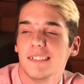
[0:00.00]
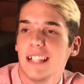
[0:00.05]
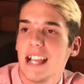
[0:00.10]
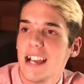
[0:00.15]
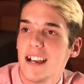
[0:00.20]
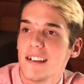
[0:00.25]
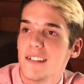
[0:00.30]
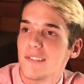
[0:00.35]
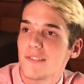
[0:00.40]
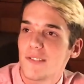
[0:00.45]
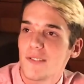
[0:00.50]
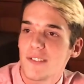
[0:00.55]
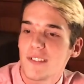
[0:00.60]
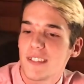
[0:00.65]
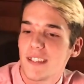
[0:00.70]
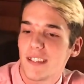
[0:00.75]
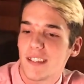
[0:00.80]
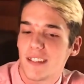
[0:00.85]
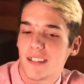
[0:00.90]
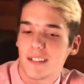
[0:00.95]
Yeah, of course
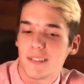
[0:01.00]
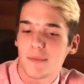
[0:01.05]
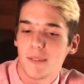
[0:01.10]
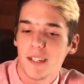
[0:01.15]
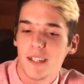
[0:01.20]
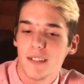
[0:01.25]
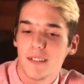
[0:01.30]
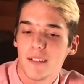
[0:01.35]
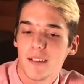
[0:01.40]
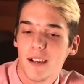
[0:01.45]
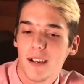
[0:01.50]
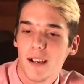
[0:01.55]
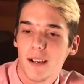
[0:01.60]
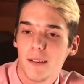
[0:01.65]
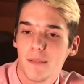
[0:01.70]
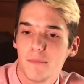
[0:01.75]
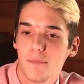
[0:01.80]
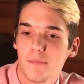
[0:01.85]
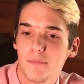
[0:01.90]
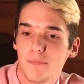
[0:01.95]
I can explain.
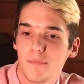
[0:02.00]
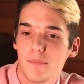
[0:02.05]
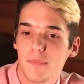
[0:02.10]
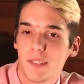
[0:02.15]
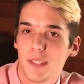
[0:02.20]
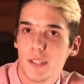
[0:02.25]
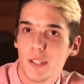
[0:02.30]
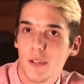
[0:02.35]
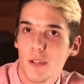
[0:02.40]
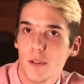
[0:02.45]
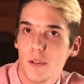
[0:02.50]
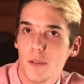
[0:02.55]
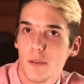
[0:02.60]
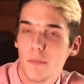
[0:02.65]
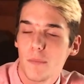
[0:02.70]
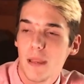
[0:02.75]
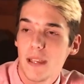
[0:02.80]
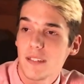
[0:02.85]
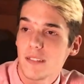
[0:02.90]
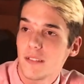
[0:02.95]
So
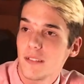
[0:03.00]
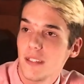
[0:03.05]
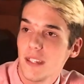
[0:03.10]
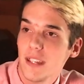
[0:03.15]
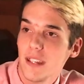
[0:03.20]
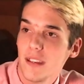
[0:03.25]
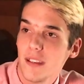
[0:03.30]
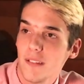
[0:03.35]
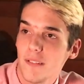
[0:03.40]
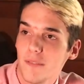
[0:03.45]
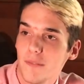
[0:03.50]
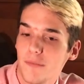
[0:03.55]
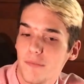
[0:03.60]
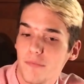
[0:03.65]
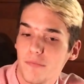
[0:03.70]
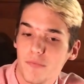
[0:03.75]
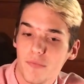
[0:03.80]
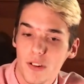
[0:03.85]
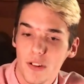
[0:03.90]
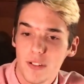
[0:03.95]
basically,
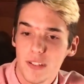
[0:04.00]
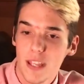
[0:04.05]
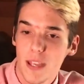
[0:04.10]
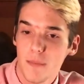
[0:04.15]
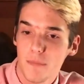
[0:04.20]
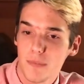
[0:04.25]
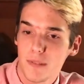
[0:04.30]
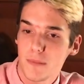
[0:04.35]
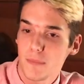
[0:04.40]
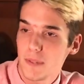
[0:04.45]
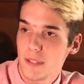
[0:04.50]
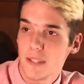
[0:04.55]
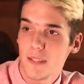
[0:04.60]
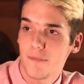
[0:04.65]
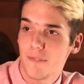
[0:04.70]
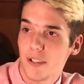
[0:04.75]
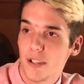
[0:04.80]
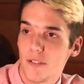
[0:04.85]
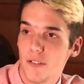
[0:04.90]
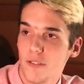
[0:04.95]
first step,
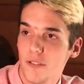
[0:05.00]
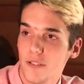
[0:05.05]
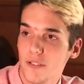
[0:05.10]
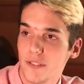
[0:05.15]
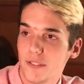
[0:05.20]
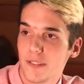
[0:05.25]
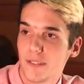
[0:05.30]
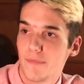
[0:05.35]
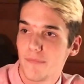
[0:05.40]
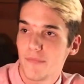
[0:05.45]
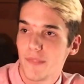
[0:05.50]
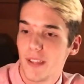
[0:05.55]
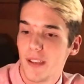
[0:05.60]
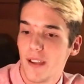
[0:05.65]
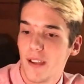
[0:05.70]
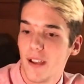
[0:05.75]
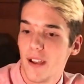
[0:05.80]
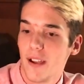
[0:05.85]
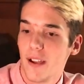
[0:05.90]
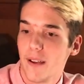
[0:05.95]
specific goals.
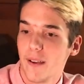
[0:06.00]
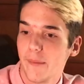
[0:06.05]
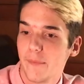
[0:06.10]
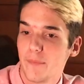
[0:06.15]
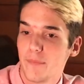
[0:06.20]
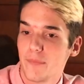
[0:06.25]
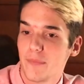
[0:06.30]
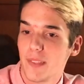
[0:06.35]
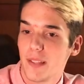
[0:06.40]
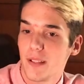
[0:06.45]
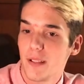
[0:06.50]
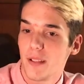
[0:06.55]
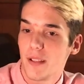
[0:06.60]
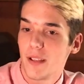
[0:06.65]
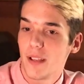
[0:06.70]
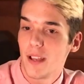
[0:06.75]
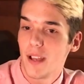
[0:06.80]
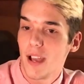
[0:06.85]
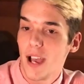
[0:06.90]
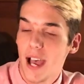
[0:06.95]

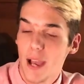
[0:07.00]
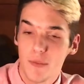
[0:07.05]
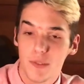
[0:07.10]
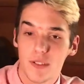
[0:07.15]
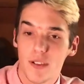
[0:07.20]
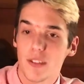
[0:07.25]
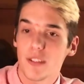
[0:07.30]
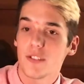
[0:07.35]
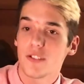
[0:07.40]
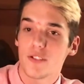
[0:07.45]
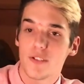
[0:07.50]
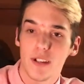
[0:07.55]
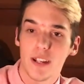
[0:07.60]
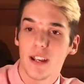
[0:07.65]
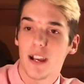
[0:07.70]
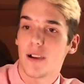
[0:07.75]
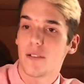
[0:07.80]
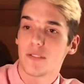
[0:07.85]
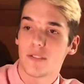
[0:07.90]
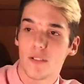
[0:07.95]
I was on the
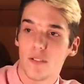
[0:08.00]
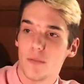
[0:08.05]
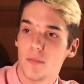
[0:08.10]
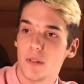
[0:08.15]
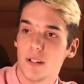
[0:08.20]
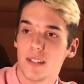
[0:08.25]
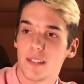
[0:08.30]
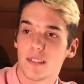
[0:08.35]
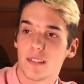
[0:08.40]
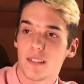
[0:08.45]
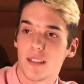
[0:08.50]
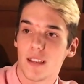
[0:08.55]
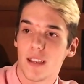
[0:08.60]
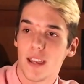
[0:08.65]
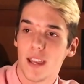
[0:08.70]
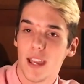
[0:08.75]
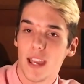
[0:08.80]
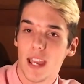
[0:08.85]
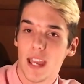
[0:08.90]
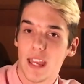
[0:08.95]
street, I was homeless,
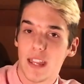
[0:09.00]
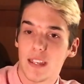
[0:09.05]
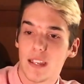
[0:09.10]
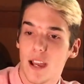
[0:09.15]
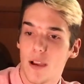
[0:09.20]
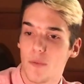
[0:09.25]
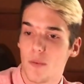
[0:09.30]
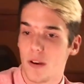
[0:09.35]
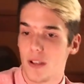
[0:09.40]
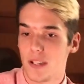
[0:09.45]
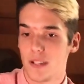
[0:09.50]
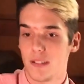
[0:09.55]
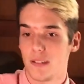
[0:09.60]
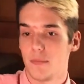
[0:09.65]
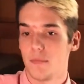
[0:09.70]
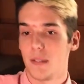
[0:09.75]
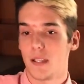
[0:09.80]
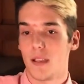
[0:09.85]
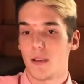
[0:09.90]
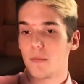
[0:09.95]
and I wanted
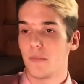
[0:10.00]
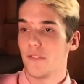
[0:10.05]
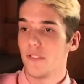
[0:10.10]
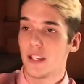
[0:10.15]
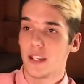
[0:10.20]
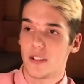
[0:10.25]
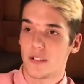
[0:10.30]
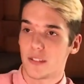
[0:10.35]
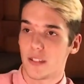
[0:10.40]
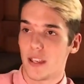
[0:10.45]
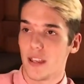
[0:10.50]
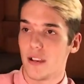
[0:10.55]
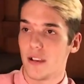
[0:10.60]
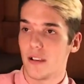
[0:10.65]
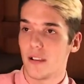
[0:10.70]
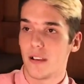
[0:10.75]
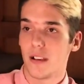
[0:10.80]
to become a figure skater.